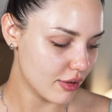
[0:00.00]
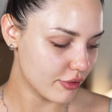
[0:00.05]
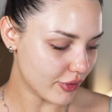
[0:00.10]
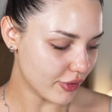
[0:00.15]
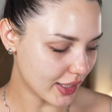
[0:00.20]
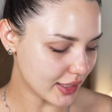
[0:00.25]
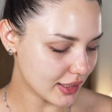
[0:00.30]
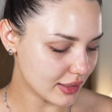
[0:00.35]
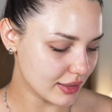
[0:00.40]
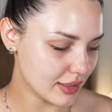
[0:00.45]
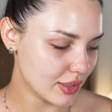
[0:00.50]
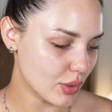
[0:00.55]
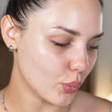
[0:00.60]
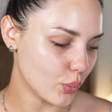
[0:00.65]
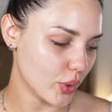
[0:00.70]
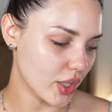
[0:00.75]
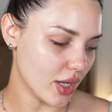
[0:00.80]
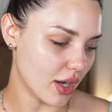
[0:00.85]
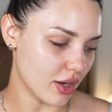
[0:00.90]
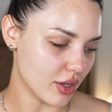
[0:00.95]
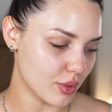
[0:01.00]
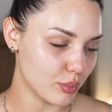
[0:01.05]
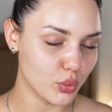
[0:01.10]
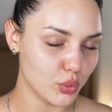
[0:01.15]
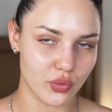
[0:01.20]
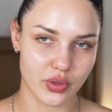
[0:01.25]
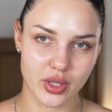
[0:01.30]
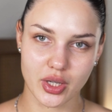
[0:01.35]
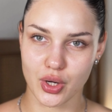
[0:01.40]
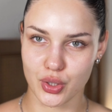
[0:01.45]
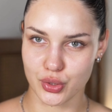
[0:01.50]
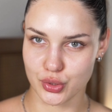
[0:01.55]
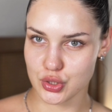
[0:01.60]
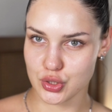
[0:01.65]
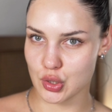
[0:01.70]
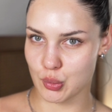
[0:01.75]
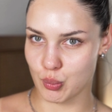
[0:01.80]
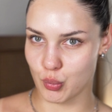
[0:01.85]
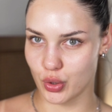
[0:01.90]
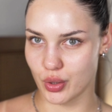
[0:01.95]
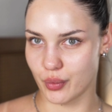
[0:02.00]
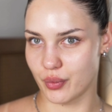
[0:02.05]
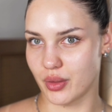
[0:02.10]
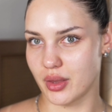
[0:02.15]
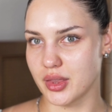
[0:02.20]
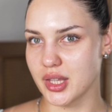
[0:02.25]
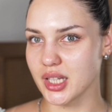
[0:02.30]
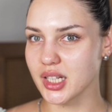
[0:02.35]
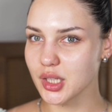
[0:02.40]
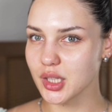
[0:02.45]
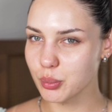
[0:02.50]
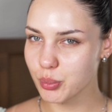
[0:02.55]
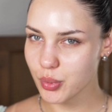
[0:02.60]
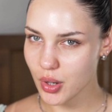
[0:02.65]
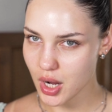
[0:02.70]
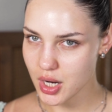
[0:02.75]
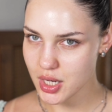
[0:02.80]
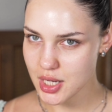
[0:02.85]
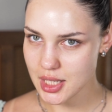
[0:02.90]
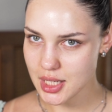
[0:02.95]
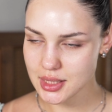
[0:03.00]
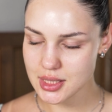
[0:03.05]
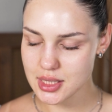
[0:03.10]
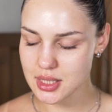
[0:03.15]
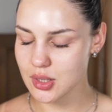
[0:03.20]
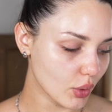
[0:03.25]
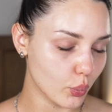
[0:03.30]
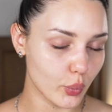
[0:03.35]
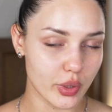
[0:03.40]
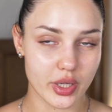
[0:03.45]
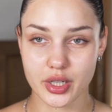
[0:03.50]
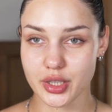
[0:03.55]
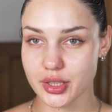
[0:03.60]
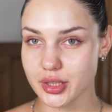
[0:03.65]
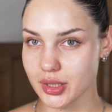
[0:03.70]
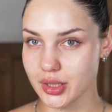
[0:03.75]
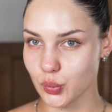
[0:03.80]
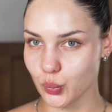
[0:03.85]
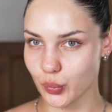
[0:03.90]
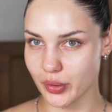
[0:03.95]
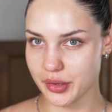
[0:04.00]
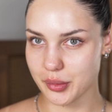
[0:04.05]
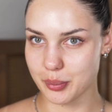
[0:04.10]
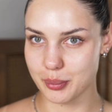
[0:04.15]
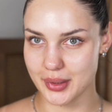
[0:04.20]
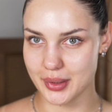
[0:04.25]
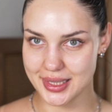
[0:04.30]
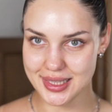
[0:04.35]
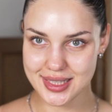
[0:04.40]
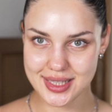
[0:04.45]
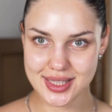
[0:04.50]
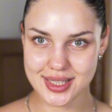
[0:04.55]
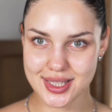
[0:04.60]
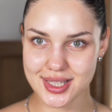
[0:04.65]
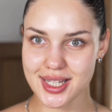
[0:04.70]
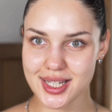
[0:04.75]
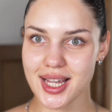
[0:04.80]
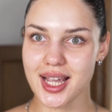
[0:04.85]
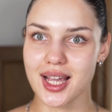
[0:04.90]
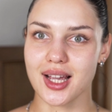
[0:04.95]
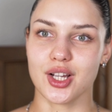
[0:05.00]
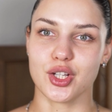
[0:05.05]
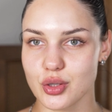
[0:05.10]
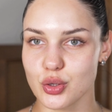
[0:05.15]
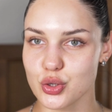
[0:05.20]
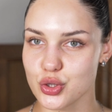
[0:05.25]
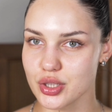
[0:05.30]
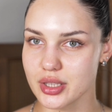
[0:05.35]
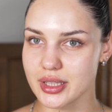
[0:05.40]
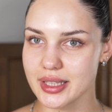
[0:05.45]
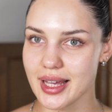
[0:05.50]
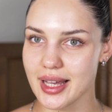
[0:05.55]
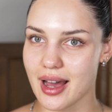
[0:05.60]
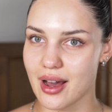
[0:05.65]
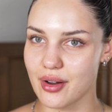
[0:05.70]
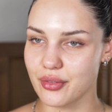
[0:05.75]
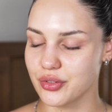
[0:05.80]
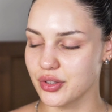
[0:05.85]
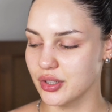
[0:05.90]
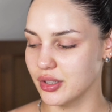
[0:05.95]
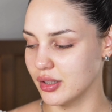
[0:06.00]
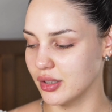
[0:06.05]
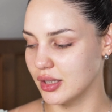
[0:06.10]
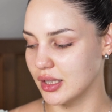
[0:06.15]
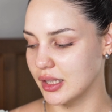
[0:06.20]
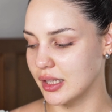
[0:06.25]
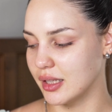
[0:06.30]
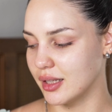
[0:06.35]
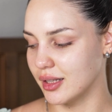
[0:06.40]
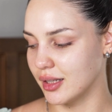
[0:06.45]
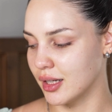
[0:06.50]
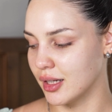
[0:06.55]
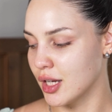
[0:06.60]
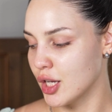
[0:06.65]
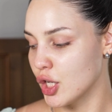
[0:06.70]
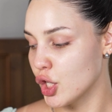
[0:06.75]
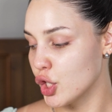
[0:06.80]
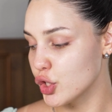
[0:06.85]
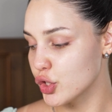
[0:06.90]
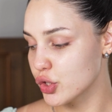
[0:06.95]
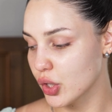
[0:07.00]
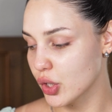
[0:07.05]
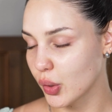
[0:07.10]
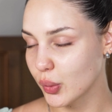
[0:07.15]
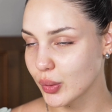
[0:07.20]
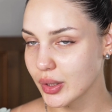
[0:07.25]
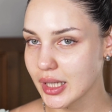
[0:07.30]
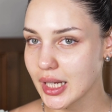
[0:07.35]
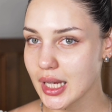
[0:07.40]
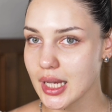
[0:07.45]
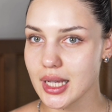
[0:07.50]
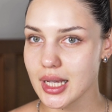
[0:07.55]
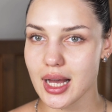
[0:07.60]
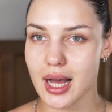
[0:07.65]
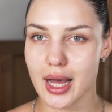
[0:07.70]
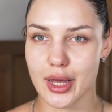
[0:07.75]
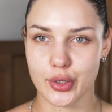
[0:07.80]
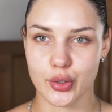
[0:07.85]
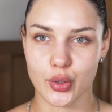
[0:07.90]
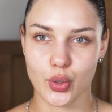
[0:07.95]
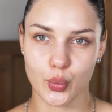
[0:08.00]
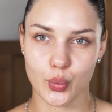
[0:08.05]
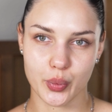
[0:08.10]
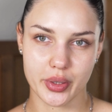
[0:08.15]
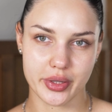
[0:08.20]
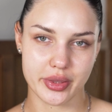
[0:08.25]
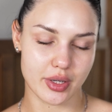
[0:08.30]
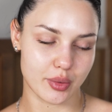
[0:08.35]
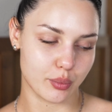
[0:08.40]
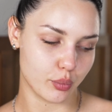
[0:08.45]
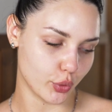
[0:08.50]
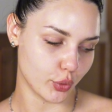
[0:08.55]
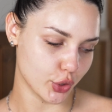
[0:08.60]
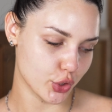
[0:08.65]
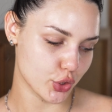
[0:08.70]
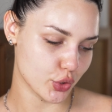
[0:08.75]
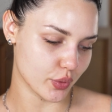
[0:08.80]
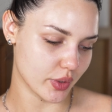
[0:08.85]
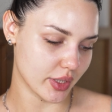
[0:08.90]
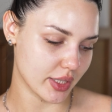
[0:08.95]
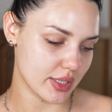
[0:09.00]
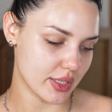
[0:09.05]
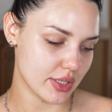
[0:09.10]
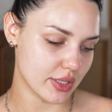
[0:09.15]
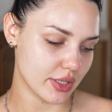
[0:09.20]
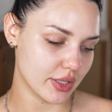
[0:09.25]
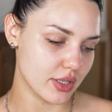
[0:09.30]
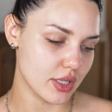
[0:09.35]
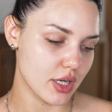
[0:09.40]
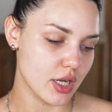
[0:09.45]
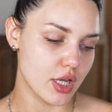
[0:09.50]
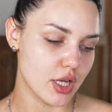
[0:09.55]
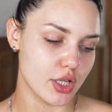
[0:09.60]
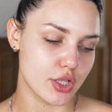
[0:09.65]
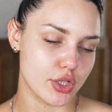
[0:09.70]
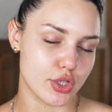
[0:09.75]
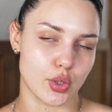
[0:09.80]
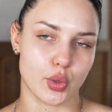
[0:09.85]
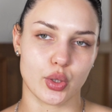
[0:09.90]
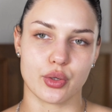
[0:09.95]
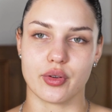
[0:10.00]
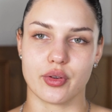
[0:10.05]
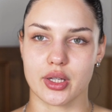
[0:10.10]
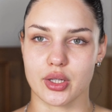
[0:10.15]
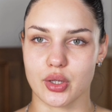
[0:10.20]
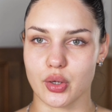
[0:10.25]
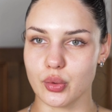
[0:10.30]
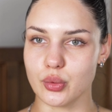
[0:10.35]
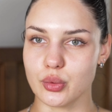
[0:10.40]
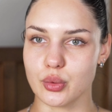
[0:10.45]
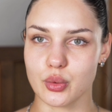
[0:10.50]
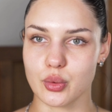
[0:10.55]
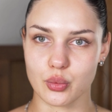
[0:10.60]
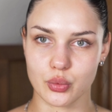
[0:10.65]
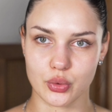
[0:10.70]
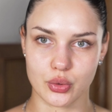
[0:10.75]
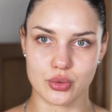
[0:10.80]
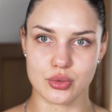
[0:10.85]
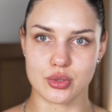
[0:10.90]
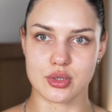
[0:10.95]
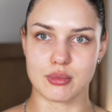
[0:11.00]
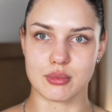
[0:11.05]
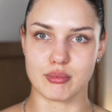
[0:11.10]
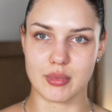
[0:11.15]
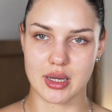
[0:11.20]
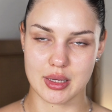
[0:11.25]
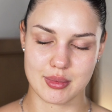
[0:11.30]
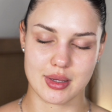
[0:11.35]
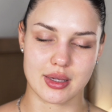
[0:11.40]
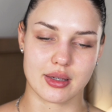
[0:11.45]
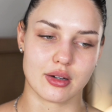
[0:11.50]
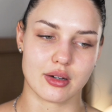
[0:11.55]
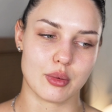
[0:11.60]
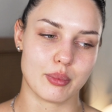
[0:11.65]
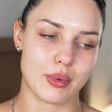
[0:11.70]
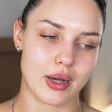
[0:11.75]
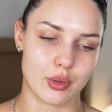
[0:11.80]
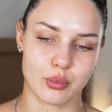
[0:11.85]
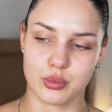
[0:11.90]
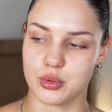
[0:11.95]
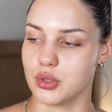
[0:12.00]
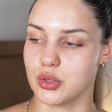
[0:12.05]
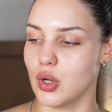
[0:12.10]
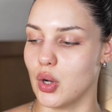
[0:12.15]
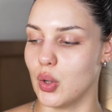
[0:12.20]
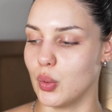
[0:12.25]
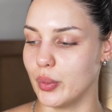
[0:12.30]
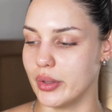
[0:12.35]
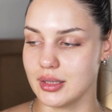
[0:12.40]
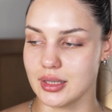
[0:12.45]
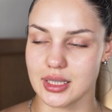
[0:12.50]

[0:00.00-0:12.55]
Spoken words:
Finally, we are moving on to more of the thicker products. We are done with mists. Usually after the toning, I go with a moisturizer. So if I go use my makeup, I would go with